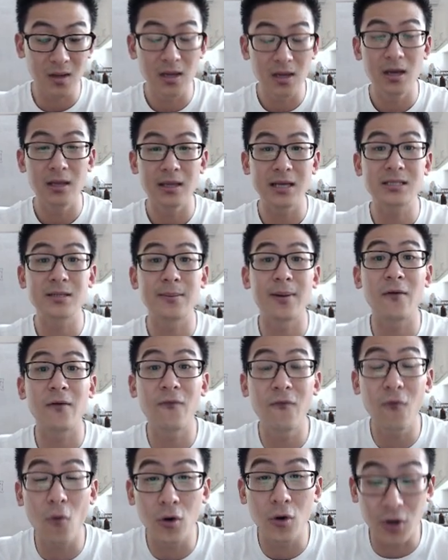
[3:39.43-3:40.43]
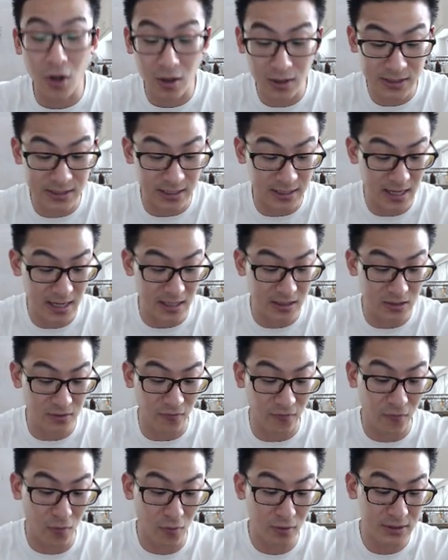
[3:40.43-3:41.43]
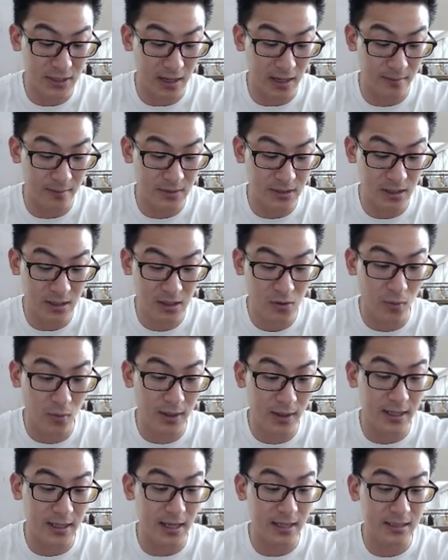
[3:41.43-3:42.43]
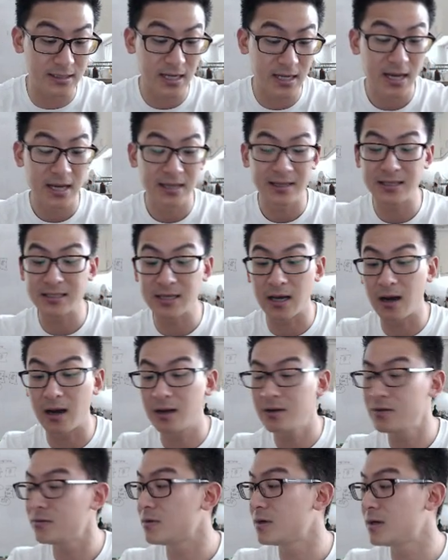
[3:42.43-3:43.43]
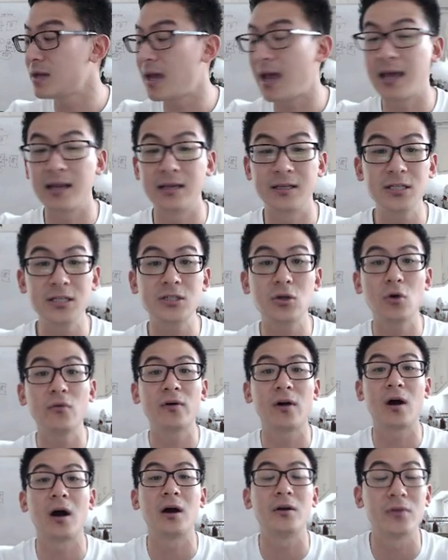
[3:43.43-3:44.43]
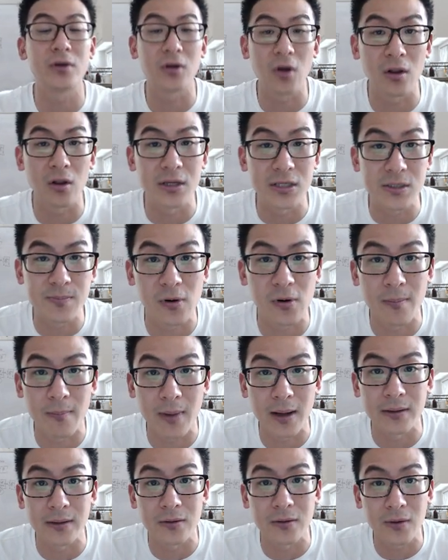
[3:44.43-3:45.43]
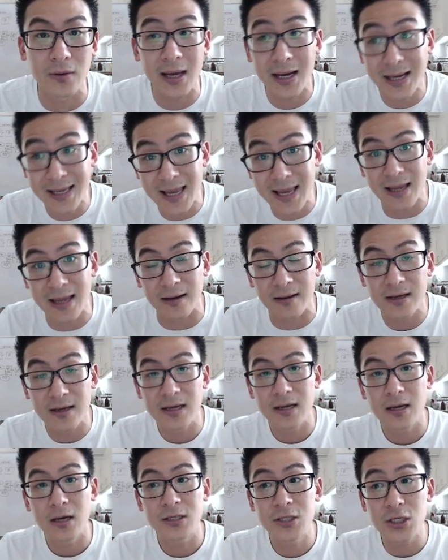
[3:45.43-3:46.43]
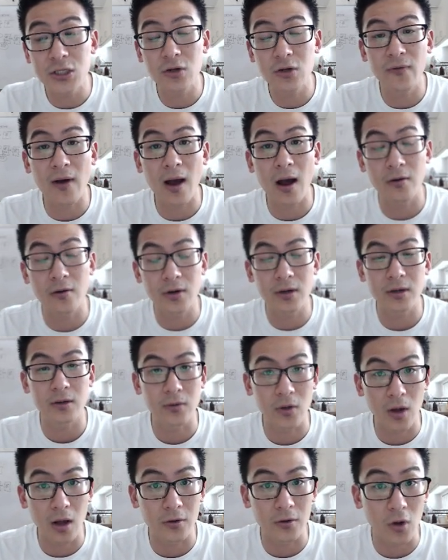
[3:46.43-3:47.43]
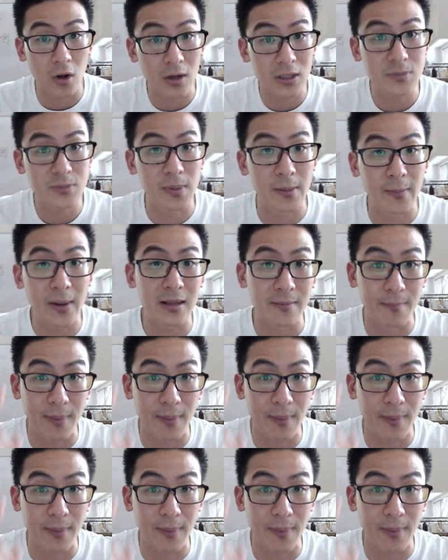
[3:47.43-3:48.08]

that's about four dollars a day. So four times thirty-one days, that's one hundred and just over one hundred dollars per month, okay? Again, just over one hundred dollars per month.